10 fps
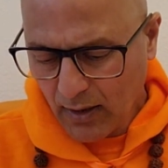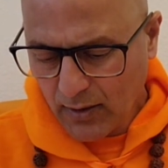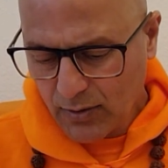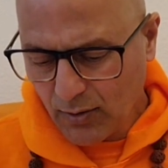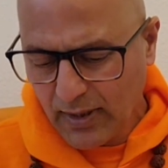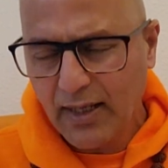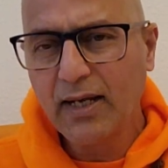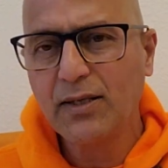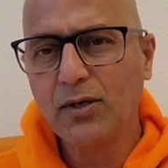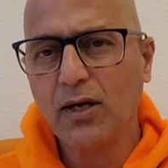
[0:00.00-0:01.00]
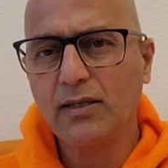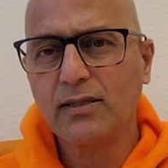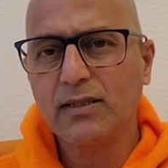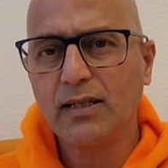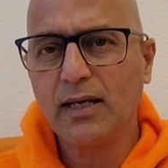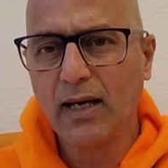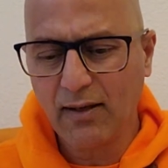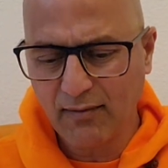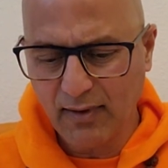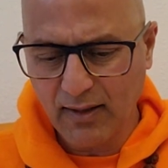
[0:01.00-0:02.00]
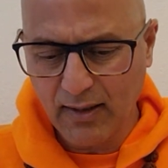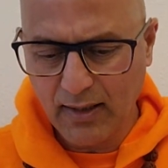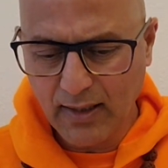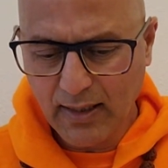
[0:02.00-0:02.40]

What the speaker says: So here I thought I will